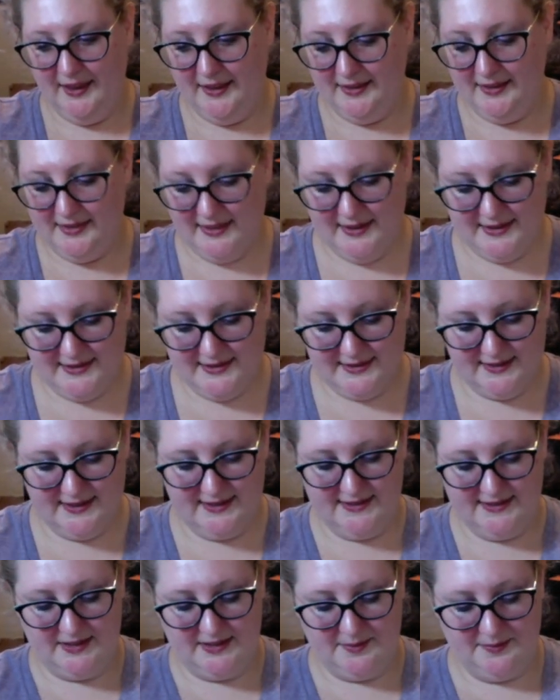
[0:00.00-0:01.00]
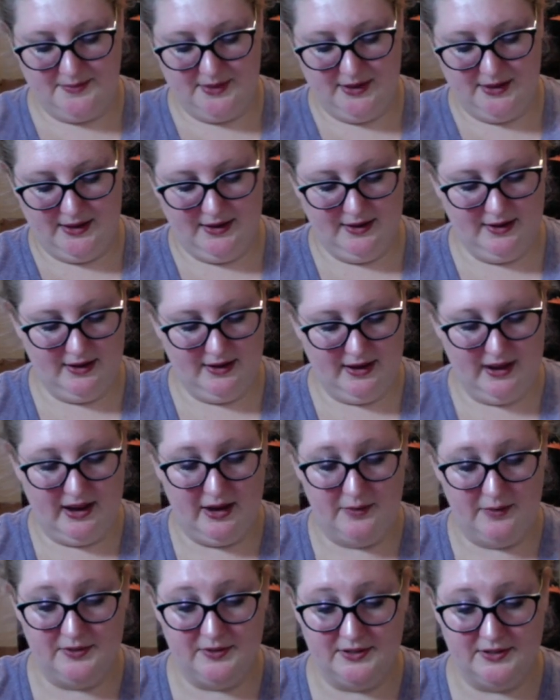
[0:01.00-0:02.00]
This is something I
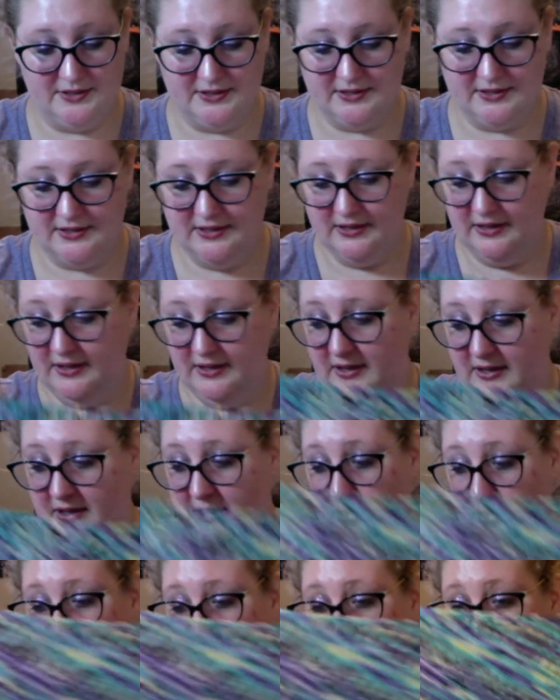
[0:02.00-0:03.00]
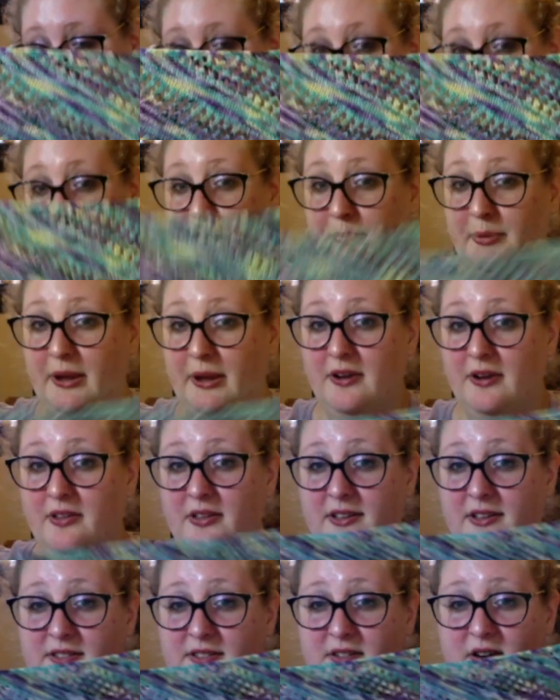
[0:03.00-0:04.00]
was barely
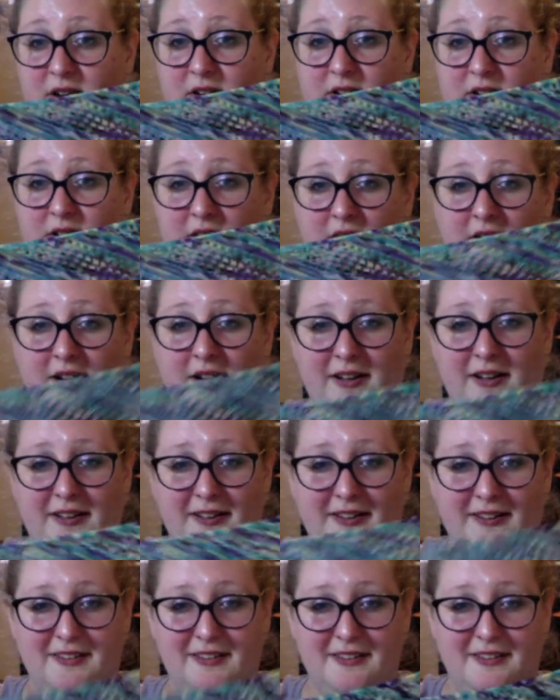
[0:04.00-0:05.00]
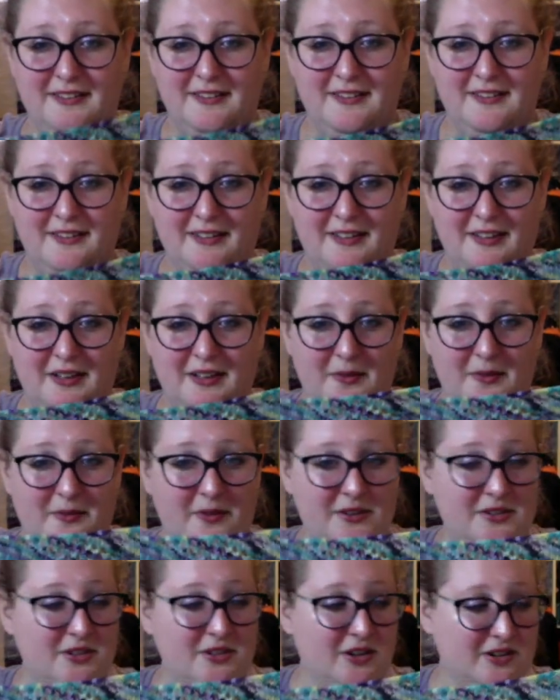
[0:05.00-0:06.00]
started on
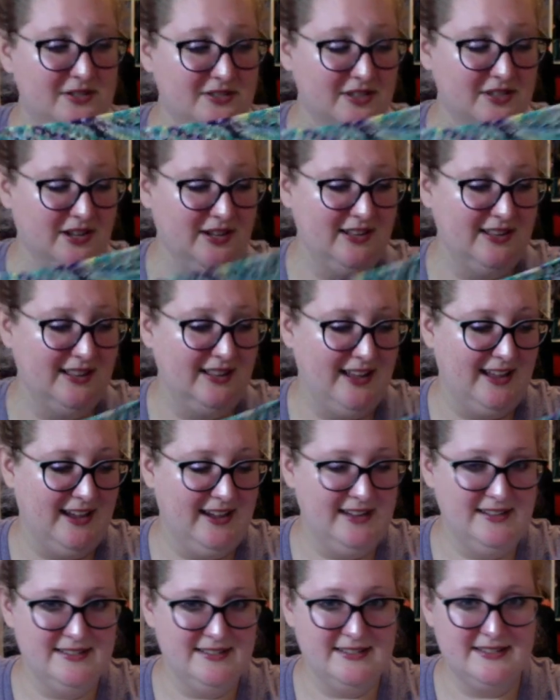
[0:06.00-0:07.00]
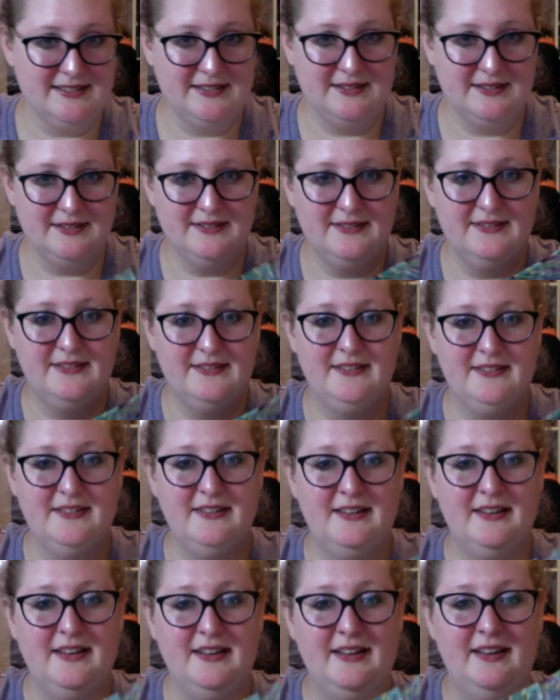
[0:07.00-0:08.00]
when y'all saw it last.
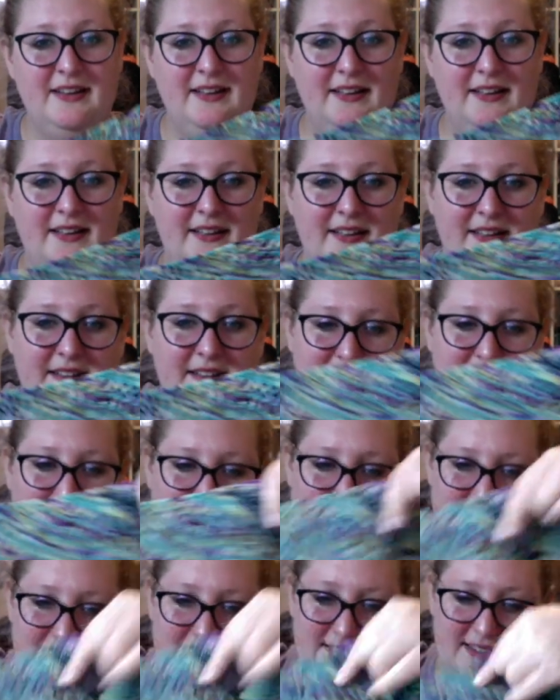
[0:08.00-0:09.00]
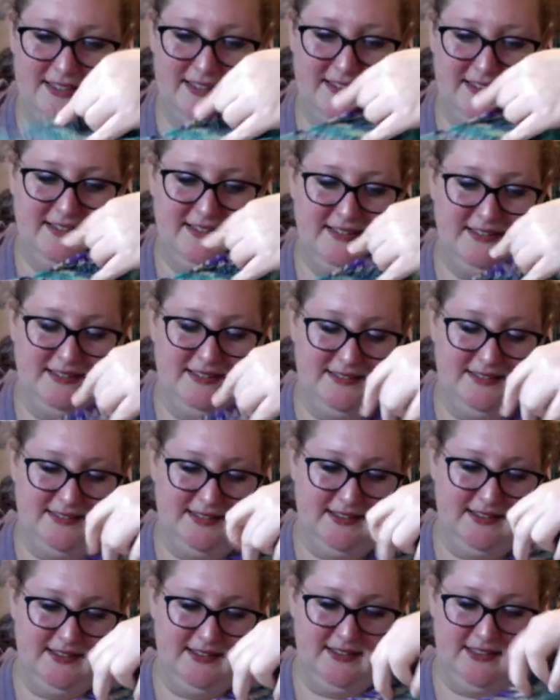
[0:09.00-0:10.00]
This is
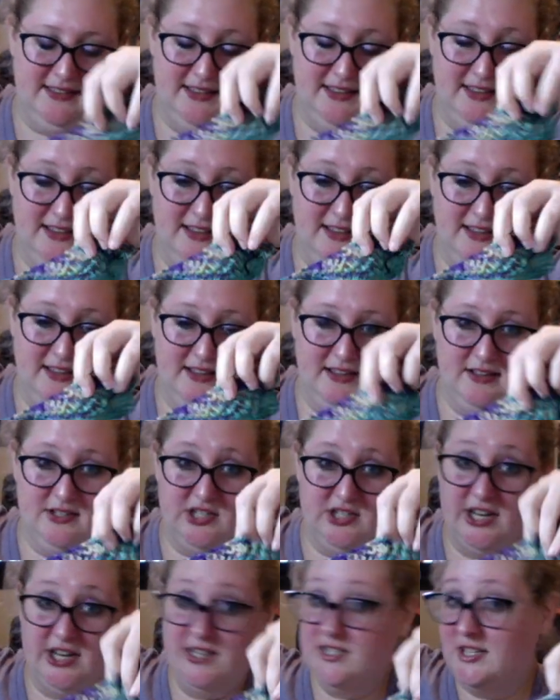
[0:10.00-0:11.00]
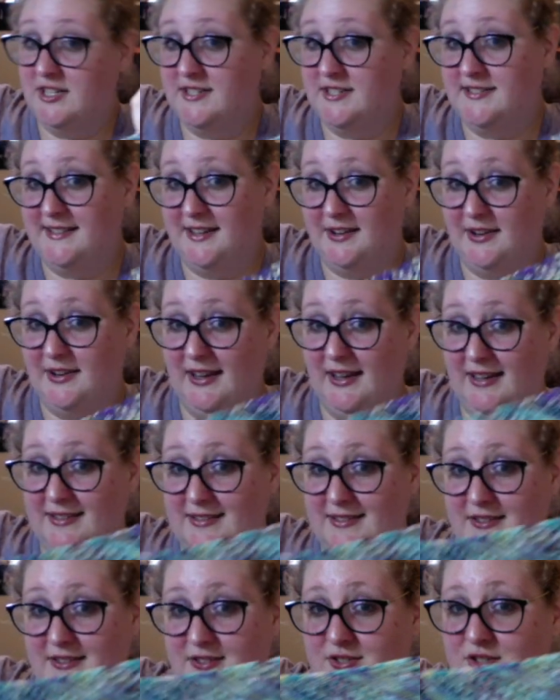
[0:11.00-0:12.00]
the Changing
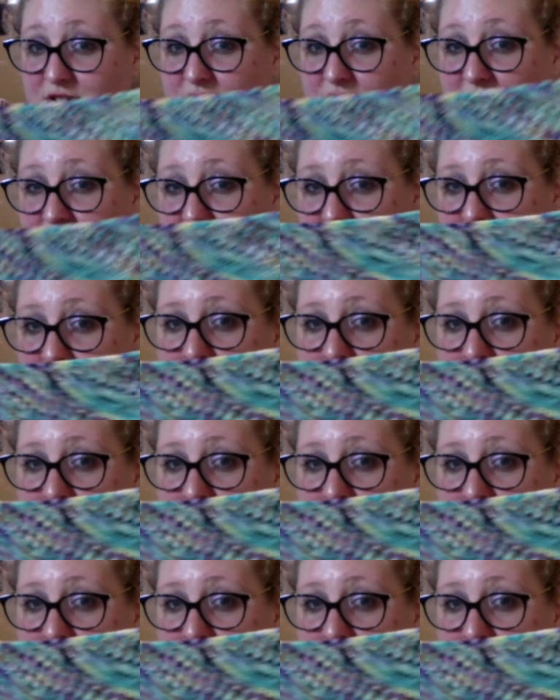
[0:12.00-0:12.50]
Staircases shawl